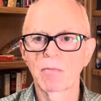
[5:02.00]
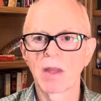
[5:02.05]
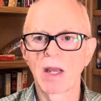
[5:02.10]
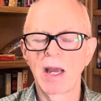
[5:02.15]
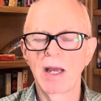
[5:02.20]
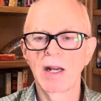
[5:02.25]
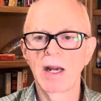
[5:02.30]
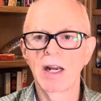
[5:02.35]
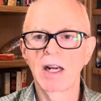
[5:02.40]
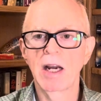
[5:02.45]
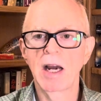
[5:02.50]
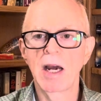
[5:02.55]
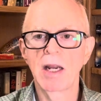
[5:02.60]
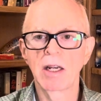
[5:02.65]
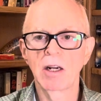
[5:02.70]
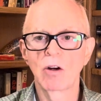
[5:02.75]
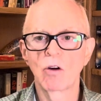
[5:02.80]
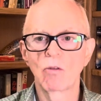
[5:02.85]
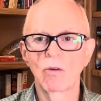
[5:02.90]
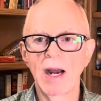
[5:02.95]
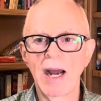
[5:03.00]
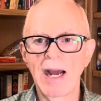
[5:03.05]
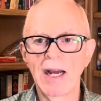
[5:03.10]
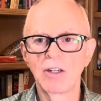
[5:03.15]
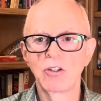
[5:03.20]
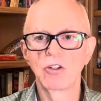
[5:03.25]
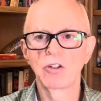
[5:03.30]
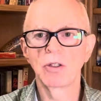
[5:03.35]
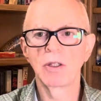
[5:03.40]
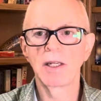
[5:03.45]
And I kind of
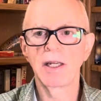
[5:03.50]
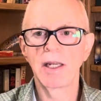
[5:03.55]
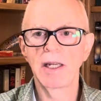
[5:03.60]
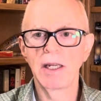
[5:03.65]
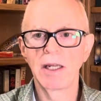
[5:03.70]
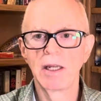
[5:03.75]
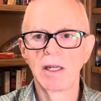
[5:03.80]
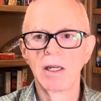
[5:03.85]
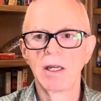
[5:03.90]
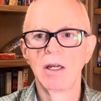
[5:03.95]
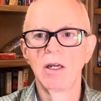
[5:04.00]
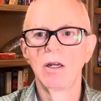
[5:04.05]
gradually